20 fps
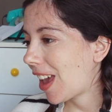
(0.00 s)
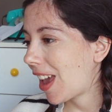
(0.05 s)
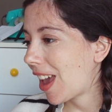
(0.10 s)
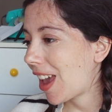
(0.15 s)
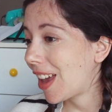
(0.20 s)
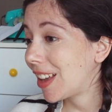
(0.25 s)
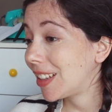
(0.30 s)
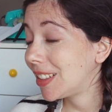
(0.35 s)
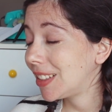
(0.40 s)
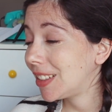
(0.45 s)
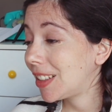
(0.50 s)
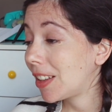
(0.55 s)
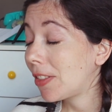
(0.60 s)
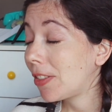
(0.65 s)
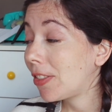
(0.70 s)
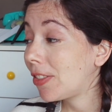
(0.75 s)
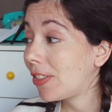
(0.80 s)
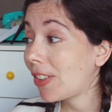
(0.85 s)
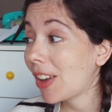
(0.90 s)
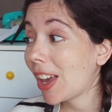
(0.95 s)
And the
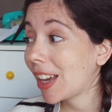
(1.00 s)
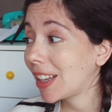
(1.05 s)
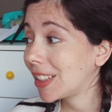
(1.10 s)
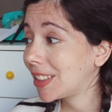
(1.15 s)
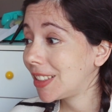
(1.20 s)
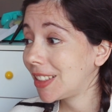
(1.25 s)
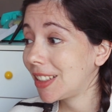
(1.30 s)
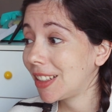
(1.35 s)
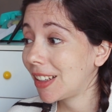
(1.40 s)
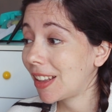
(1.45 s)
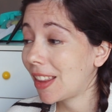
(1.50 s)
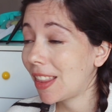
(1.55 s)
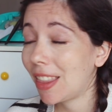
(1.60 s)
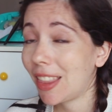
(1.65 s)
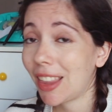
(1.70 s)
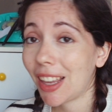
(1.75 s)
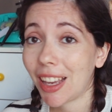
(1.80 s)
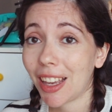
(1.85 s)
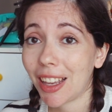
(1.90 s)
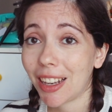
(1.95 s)
fact
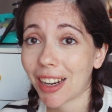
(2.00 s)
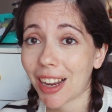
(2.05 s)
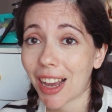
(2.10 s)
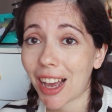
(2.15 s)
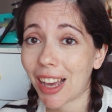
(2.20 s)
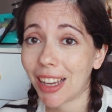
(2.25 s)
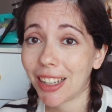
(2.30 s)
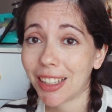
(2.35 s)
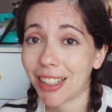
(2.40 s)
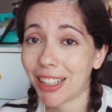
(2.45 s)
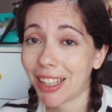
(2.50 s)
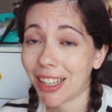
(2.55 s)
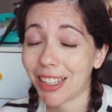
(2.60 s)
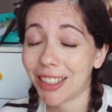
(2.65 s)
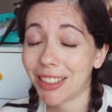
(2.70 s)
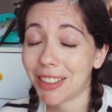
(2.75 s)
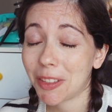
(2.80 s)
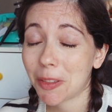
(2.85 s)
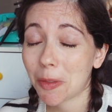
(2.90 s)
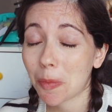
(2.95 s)
that I
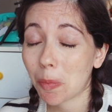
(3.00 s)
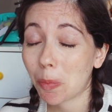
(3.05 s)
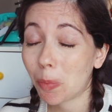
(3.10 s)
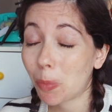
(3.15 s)
can